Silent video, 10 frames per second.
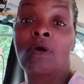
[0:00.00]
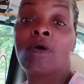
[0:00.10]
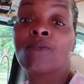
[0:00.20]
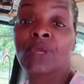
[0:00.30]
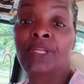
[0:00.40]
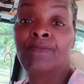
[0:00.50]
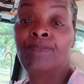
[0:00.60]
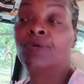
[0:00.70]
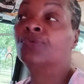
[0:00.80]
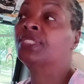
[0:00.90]
already
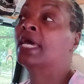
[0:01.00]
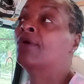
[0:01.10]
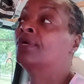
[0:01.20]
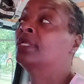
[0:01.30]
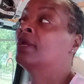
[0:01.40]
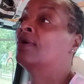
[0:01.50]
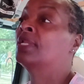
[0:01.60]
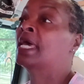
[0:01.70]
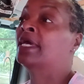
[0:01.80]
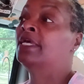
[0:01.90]
built out, and
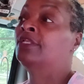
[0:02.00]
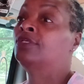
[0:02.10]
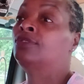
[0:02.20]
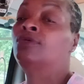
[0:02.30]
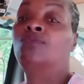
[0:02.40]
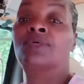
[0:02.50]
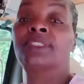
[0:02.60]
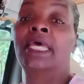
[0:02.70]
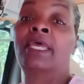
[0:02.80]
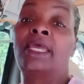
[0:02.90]
all I had to do
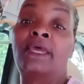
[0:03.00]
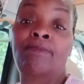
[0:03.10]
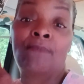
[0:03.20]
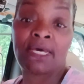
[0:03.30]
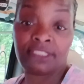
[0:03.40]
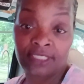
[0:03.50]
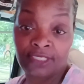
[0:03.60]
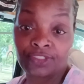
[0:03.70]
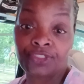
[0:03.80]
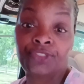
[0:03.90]
was add my
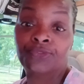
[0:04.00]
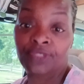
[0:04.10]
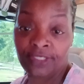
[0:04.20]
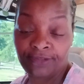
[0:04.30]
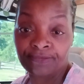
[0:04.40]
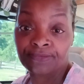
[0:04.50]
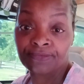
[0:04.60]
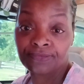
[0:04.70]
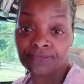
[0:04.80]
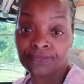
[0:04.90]
touch to it.
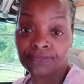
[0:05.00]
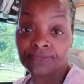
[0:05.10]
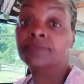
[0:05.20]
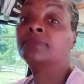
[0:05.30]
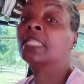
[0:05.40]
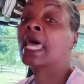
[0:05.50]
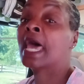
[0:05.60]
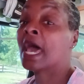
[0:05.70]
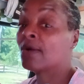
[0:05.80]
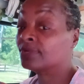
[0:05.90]

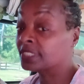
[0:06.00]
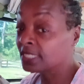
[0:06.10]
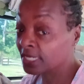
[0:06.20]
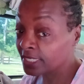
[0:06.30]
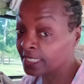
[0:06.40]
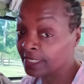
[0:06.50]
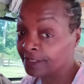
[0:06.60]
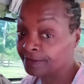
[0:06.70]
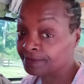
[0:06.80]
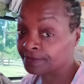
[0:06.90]
I was lucky.
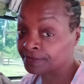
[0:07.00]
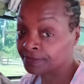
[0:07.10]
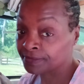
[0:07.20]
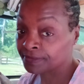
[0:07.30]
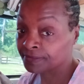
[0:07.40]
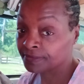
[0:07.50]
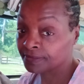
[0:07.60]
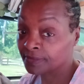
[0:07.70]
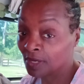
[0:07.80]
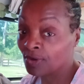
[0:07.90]

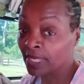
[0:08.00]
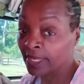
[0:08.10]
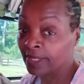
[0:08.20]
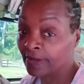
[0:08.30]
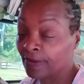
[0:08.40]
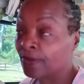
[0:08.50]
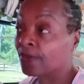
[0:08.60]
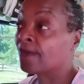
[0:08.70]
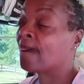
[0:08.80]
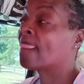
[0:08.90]
Okay?
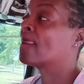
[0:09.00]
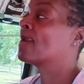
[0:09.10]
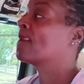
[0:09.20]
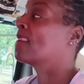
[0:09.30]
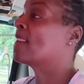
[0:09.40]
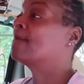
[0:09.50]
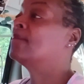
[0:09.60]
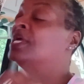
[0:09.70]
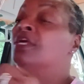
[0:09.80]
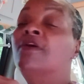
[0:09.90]

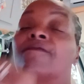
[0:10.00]
If